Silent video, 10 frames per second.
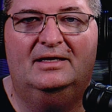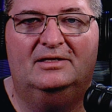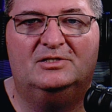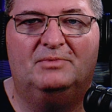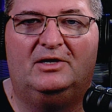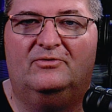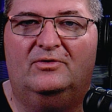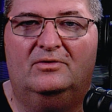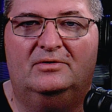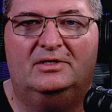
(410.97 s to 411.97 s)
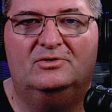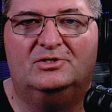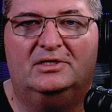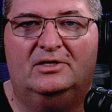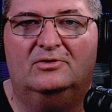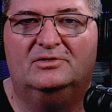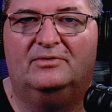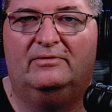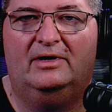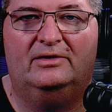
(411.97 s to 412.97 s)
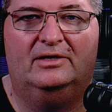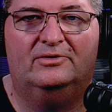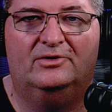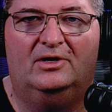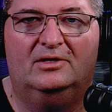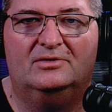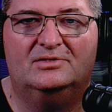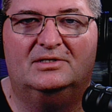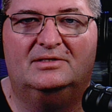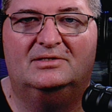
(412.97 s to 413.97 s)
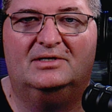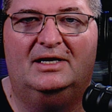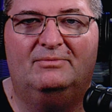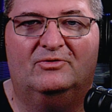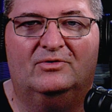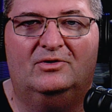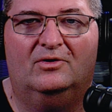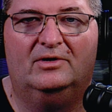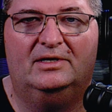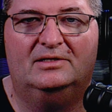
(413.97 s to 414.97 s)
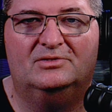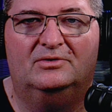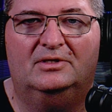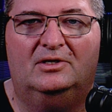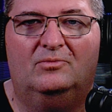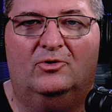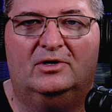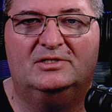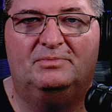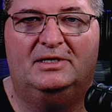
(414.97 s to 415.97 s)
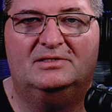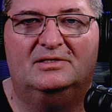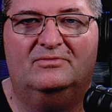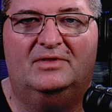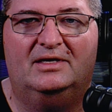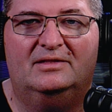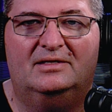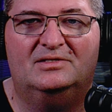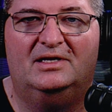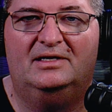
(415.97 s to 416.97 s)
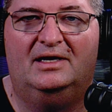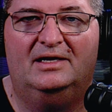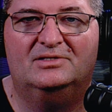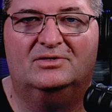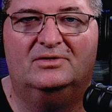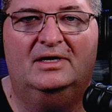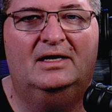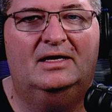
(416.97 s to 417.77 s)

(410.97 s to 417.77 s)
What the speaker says: This microphone usually goes for around $100 at the time of recording, so a little more expensive than the Sennheiser.